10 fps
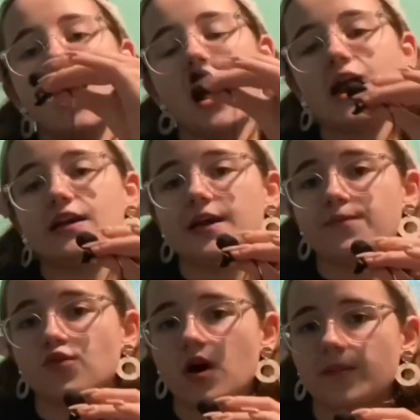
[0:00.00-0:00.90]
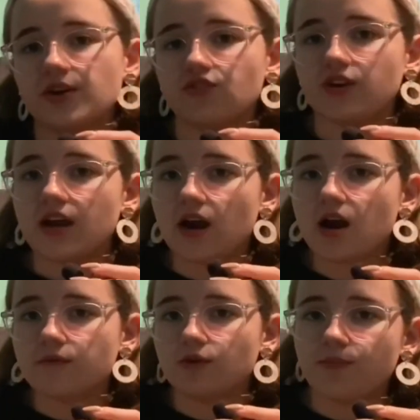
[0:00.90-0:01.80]
And I promise that I
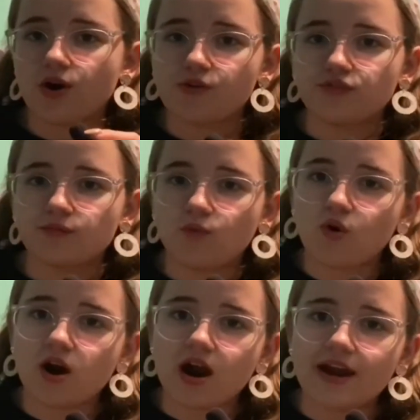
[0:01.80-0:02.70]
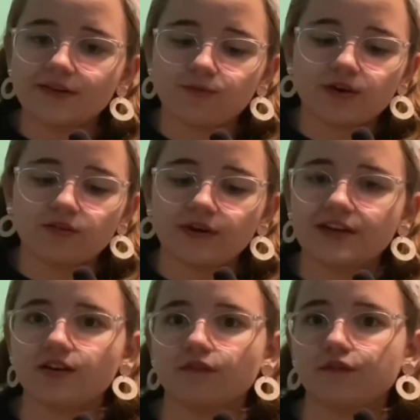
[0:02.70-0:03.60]
will post more. I really
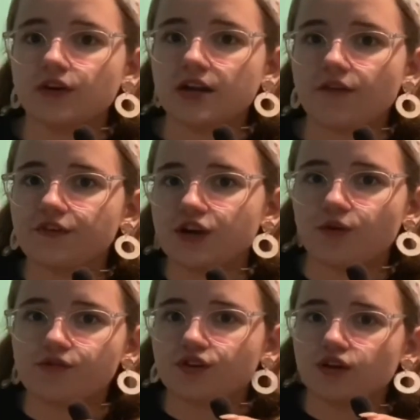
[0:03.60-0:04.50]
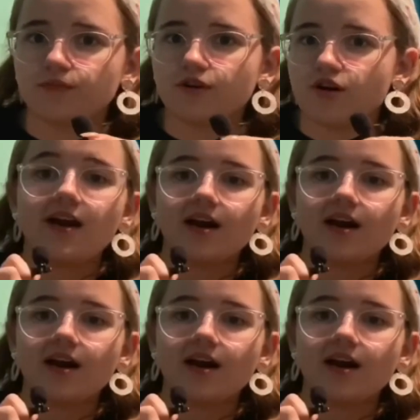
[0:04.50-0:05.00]
didn't think that video was going to blow up.